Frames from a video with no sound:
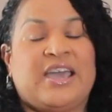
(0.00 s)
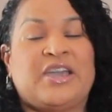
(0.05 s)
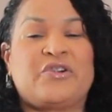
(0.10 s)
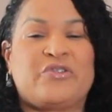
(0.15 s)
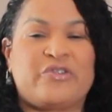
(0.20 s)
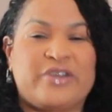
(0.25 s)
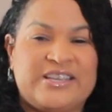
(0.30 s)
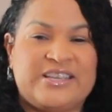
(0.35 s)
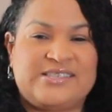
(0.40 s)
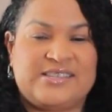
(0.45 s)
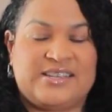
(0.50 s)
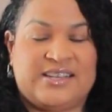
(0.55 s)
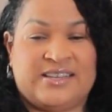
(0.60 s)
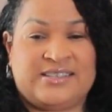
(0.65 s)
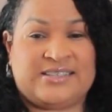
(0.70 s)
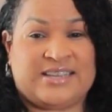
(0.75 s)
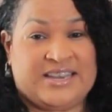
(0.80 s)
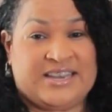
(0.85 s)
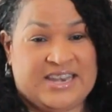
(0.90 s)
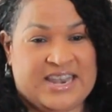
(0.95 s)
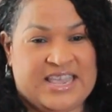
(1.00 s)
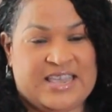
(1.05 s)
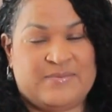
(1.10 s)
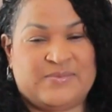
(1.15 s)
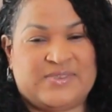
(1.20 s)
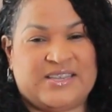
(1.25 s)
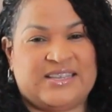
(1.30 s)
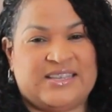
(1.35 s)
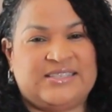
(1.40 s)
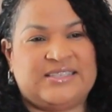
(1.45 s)
I created it, I
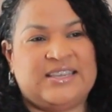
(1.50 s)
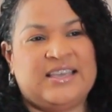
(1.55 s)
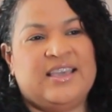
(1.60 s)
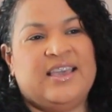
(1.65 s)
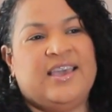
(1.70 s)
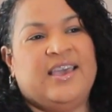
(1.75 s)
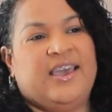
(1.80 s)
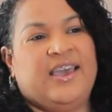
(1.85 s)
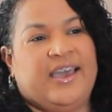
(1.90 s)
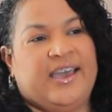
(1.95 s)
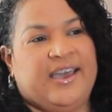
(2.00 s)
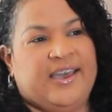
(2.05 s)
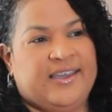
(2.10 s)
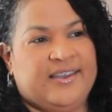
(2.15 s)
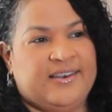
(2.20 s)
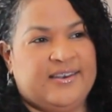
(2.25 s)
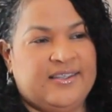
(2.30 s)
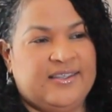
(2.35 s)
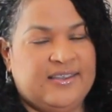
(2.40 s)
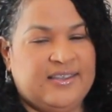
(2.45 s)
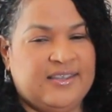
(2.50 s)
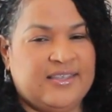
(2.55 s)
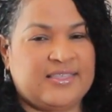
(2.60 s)
named it, and